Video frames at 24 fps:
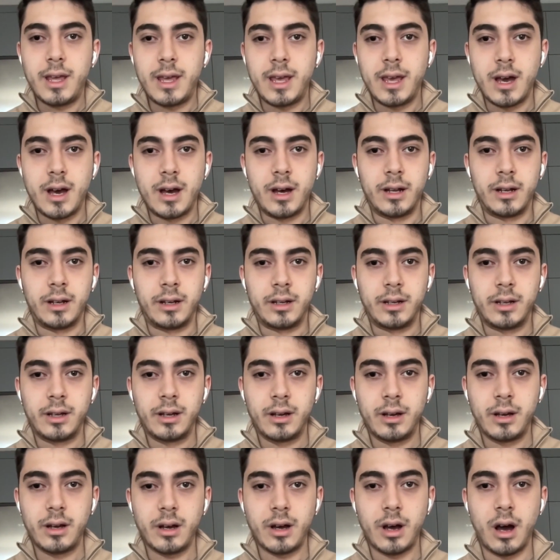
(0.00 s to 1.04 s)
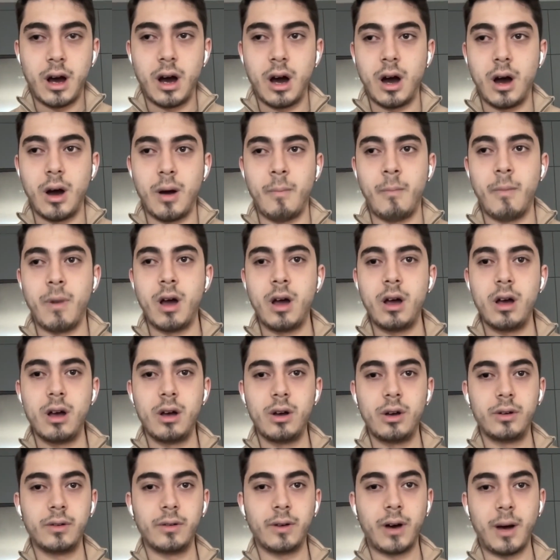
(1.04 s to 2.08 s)
and
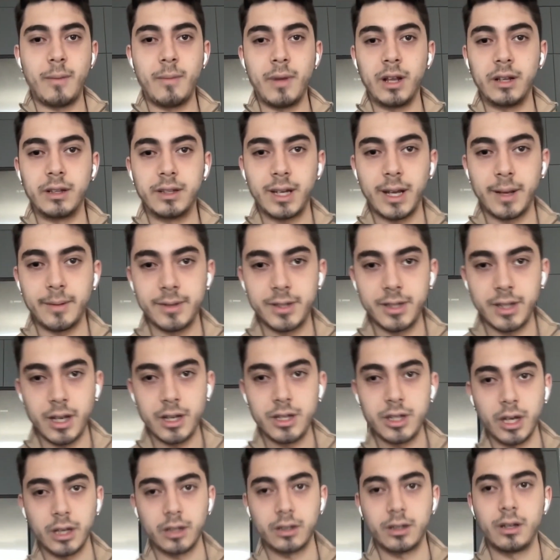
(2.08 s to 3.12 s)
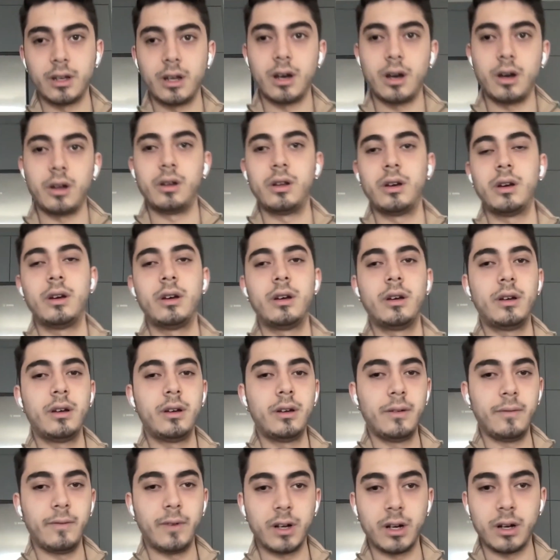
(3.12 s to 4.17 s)
how many times they checked it out,
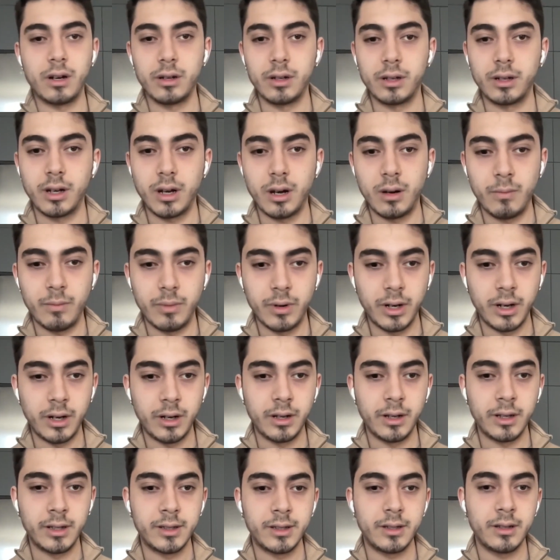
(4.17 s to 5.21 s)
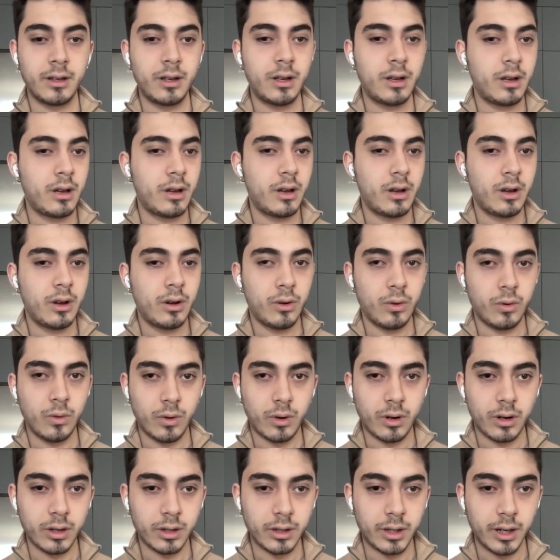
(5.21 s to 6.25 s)
what are the companies,
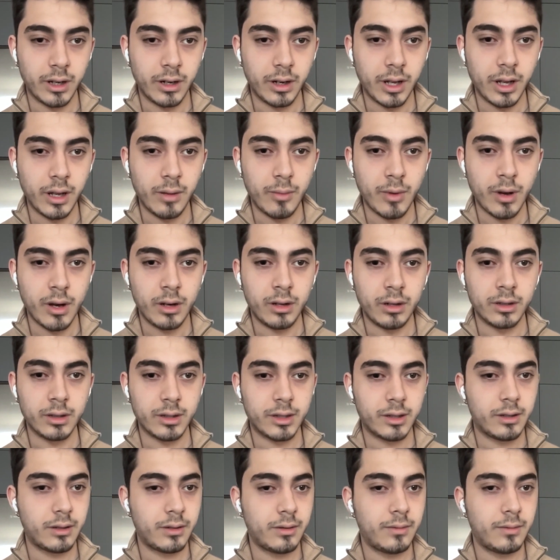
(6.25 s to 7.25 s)
what are their emails,